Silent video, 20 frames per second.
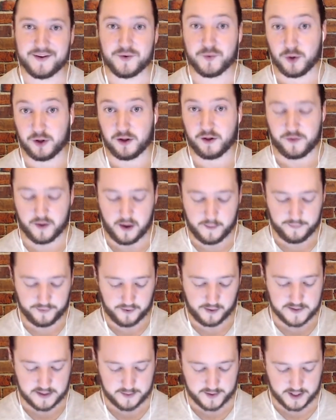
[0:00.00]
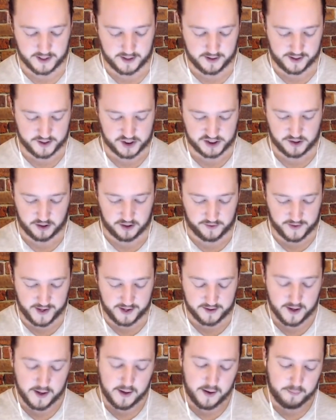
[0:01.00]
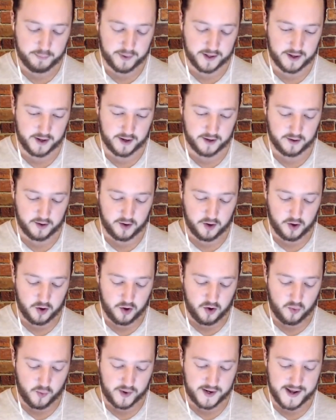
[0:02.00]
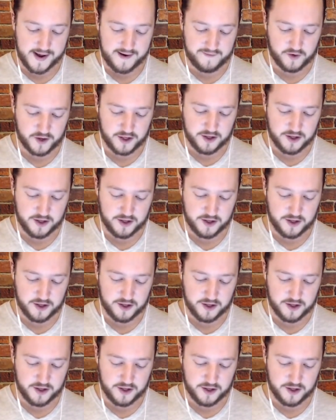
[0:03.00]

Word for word: rule of thumb, thumbs up, get it? I just thought of that. But, uh, whenever